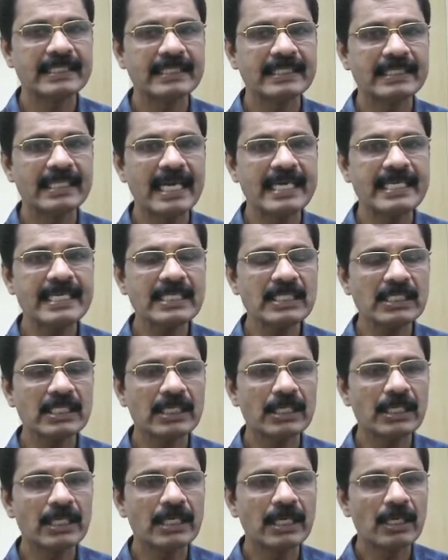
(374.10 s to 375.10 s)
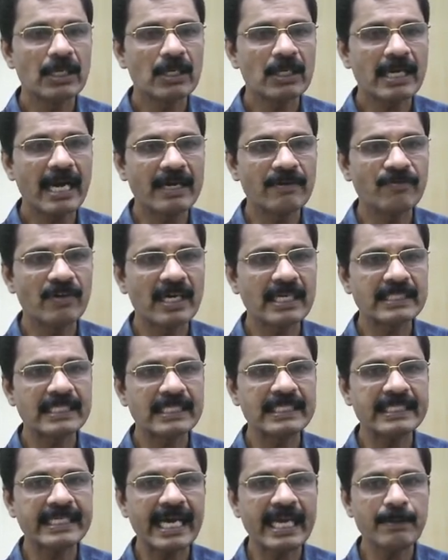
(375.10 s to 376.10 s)
That is
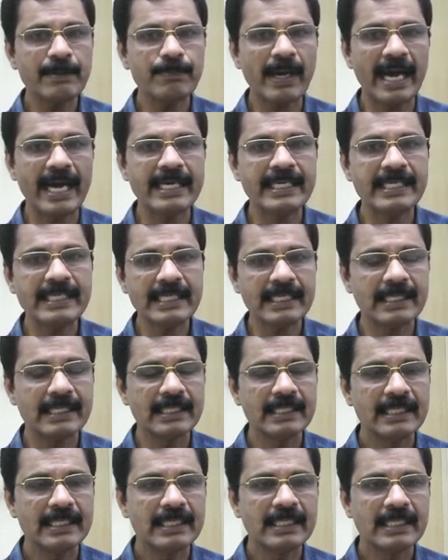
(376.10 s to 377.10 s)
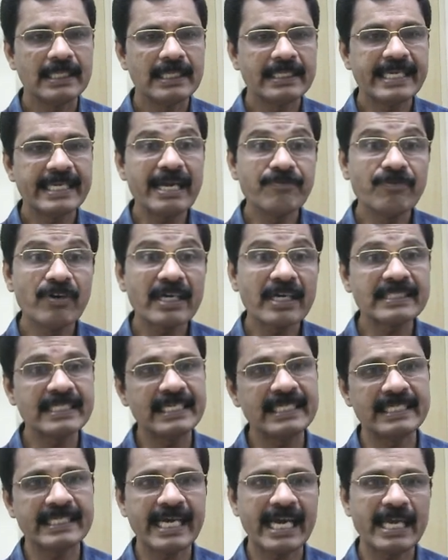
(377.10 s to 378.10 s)
convergent type and
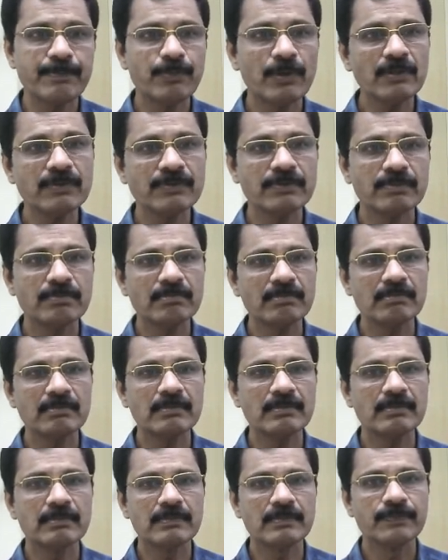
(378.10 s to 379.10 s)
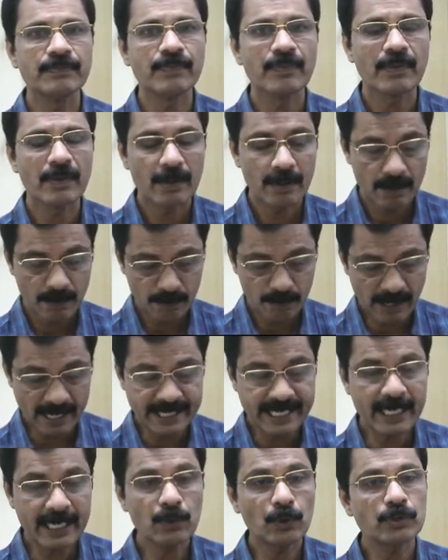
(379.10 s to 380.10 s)
divergent type of
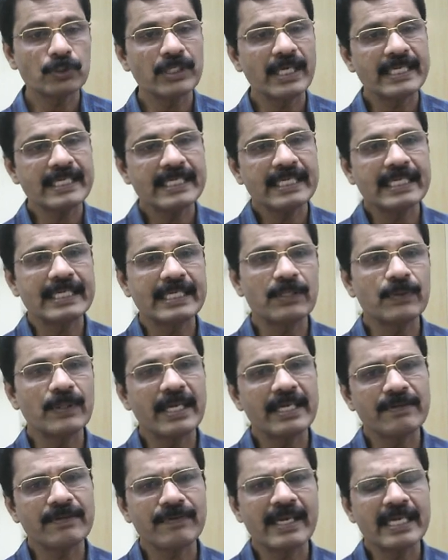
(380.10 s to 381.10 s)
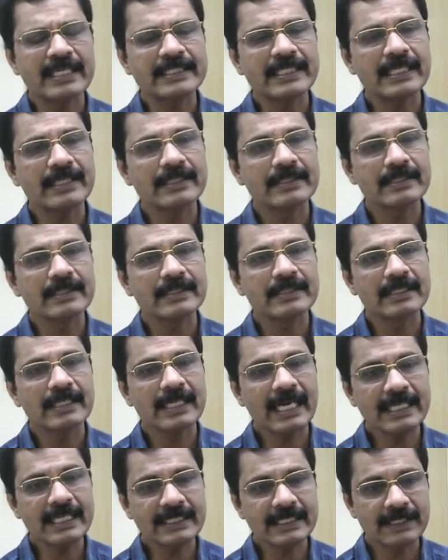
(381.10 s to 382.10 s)
multicostate reticulative venation,
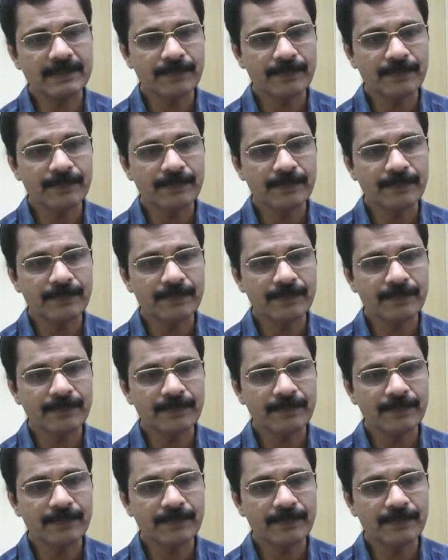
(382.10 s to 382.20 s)
right?